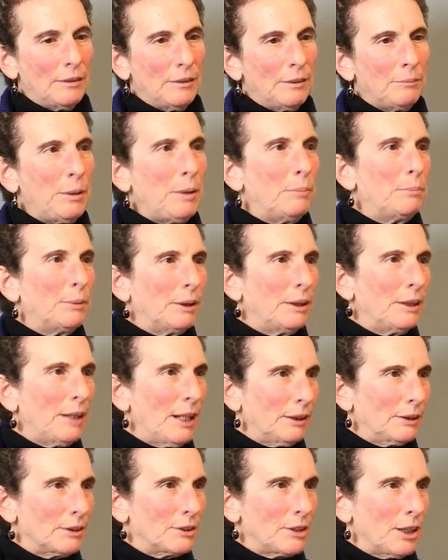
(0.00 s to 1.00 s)
people in
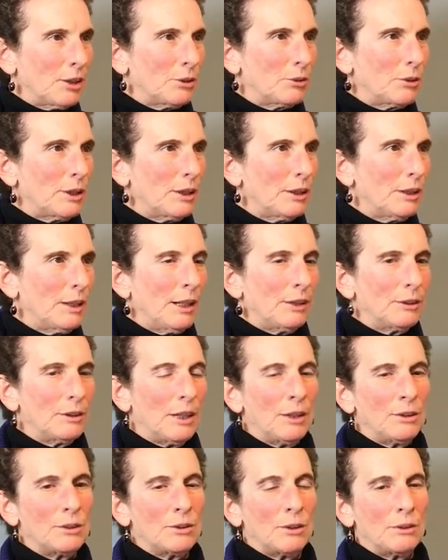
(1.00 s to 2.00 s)
Alexandria
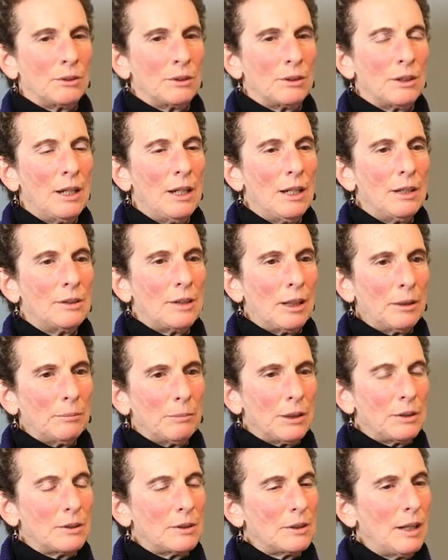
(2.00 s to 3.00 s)
and certain
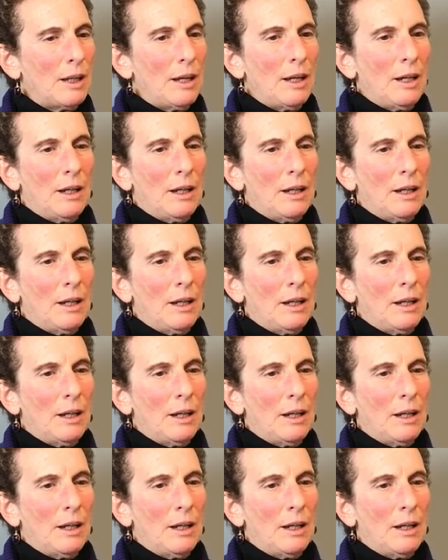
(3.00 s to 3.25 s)
segments